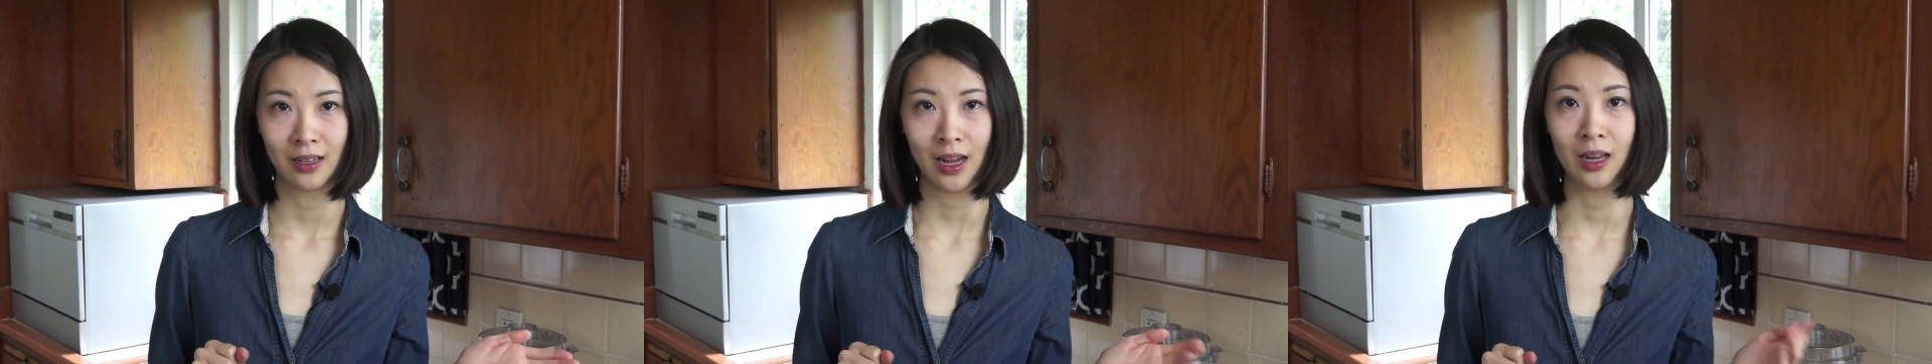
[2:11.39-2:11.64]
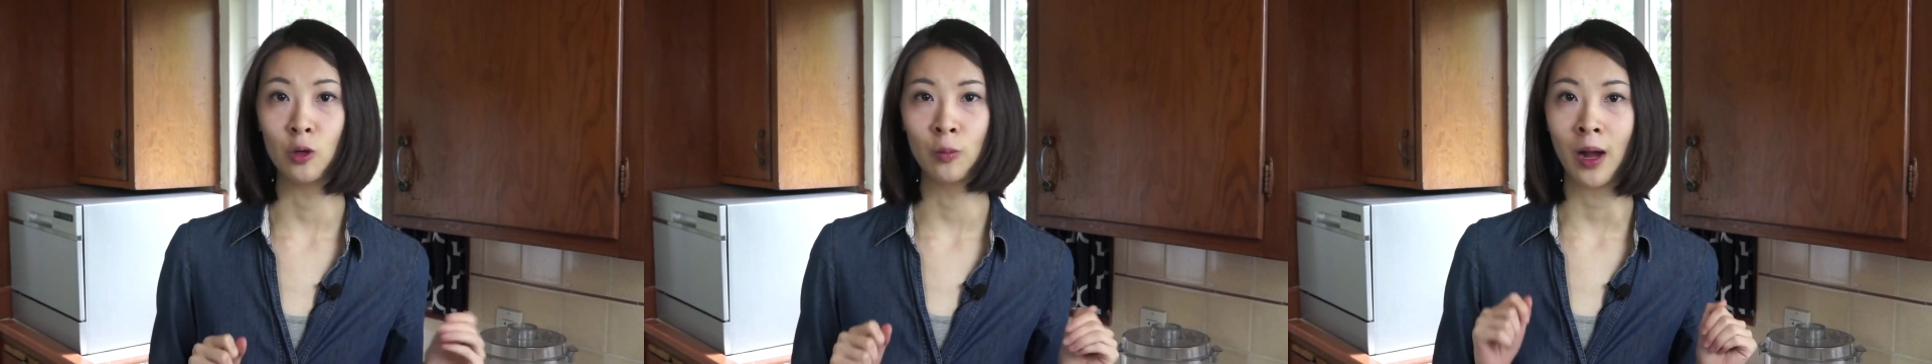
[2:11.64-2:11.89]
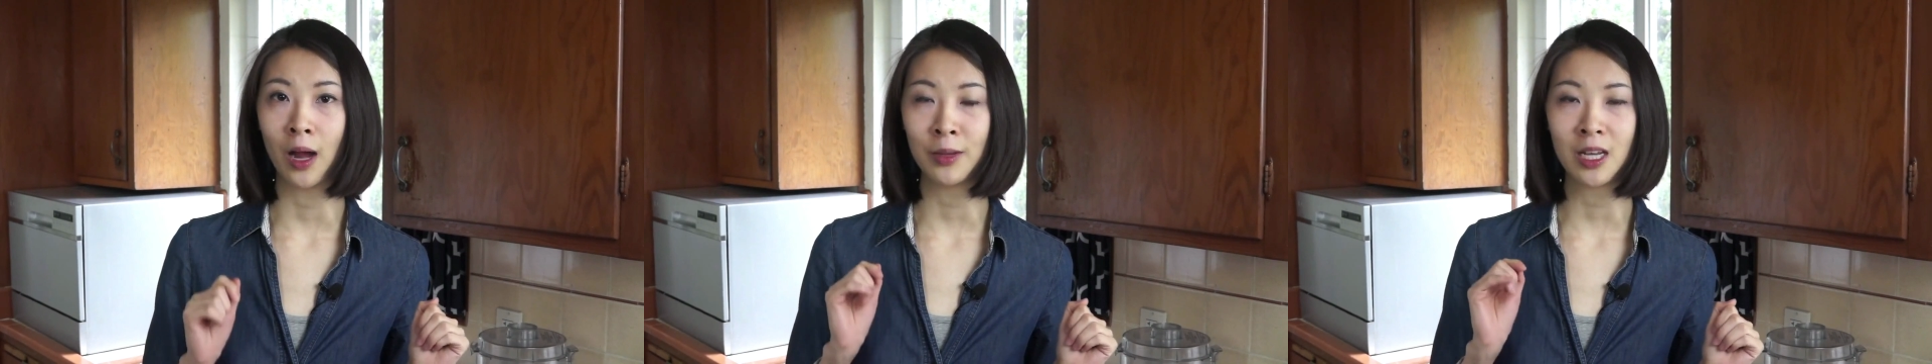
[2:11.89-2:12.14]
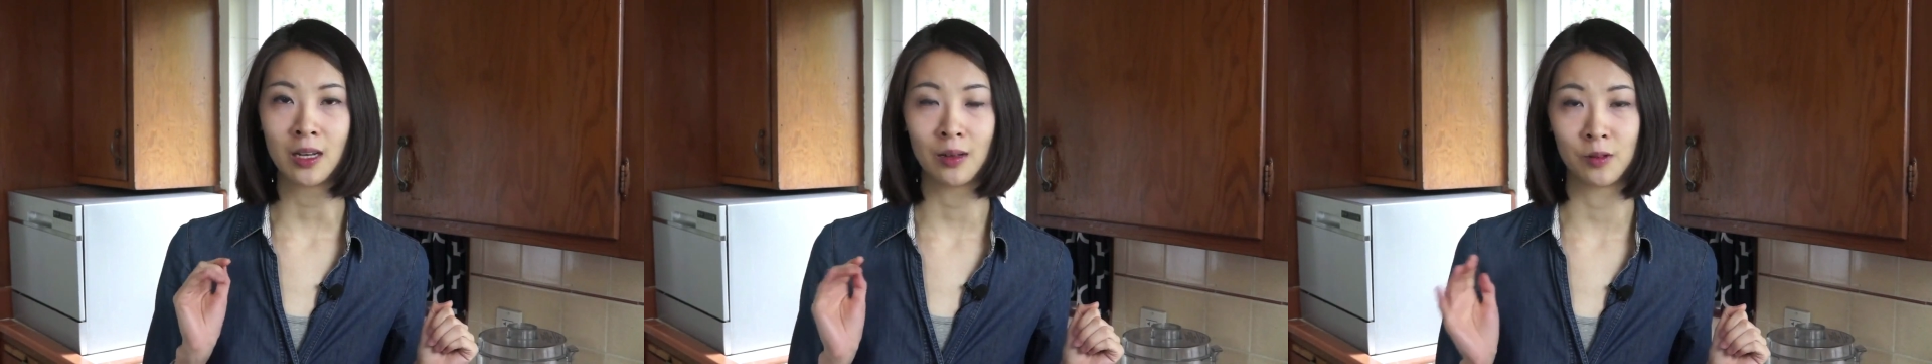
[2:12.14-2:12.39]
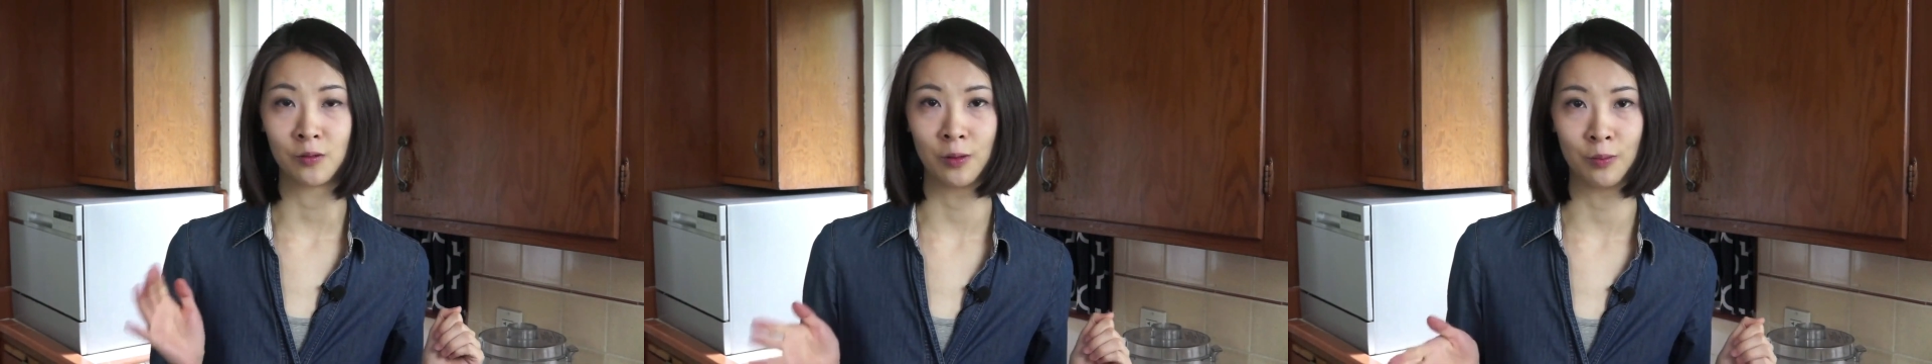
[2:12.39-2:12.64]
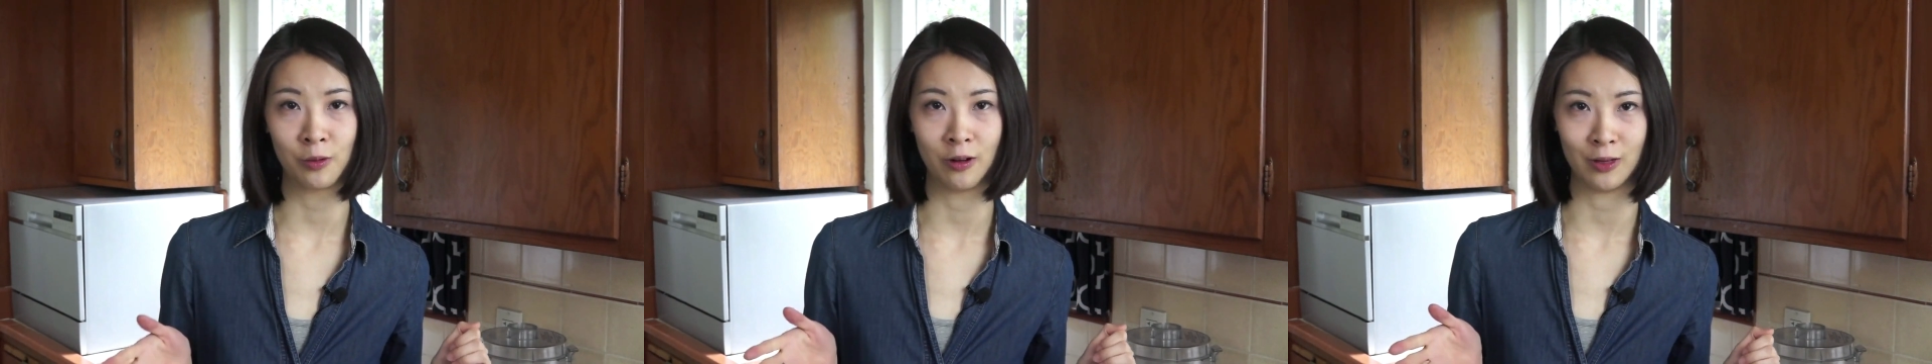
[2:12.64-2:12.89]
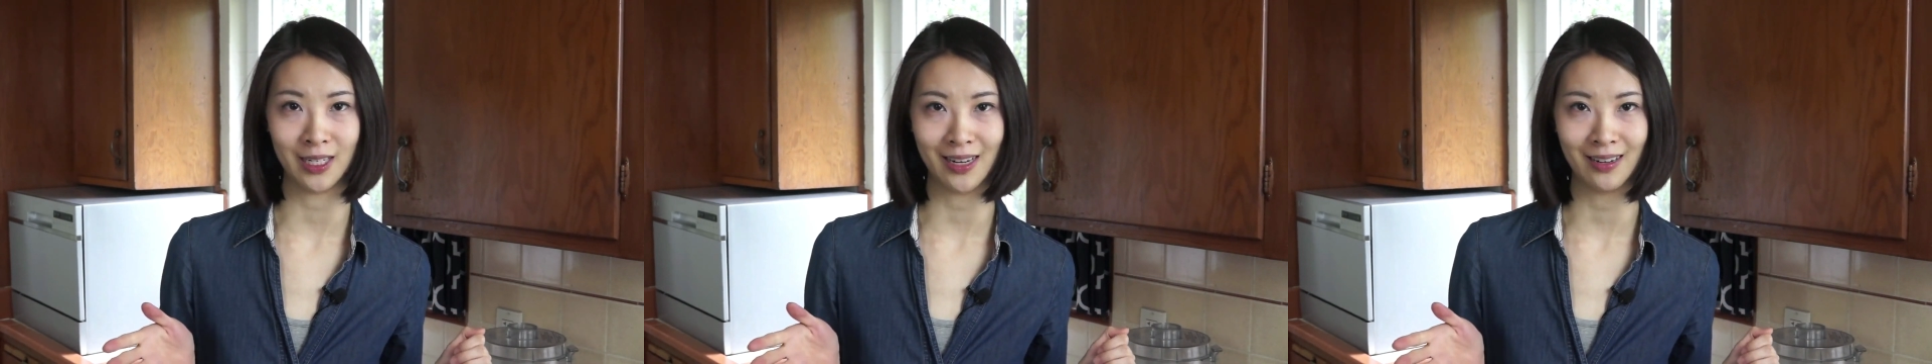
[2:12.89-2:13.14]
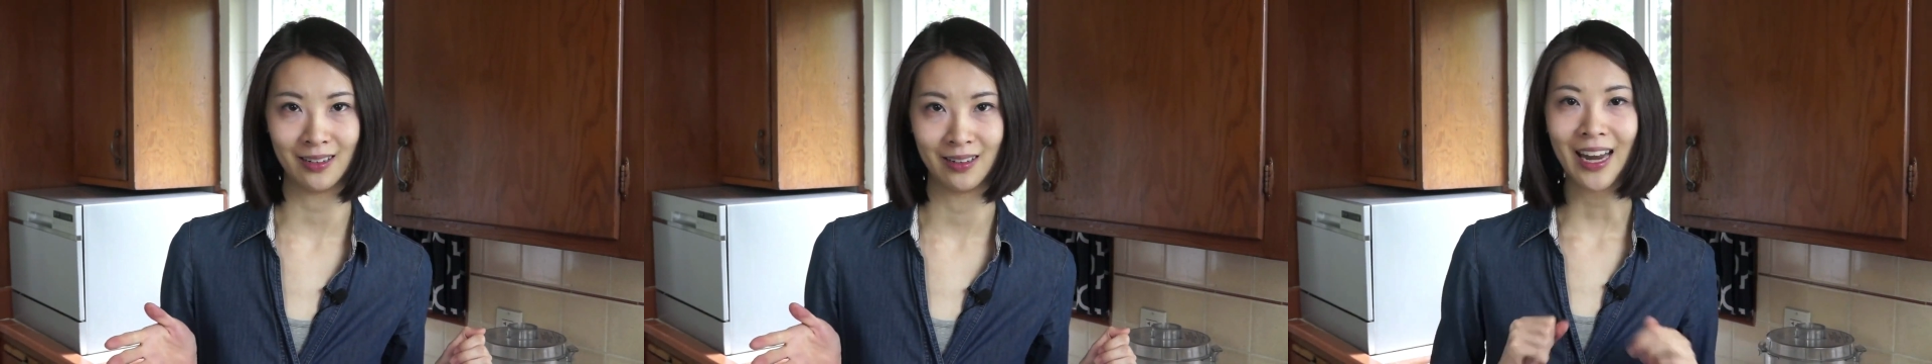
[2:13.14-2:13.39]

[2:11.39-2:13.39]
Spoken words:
and umami comes from protein.